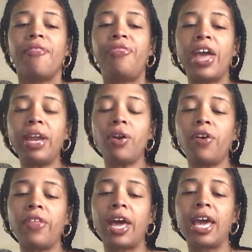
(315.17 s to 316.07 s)
They
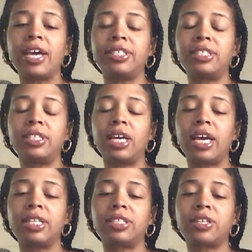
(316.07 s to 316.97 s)
know that
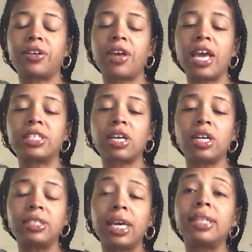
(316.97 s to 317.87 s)
it's
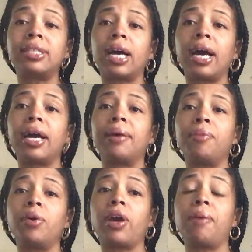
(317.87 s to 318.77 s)
going to take
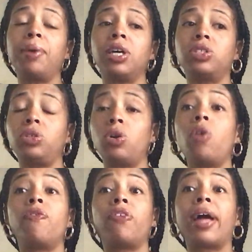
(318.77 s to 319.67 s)
time, okay? Because you
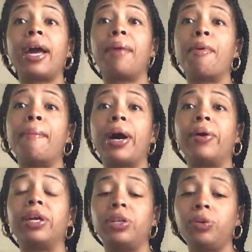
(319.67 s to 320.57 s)
don't fly up a
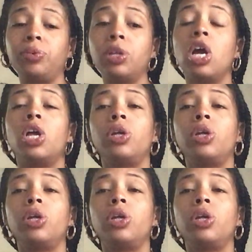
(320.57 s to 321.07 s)
mountain.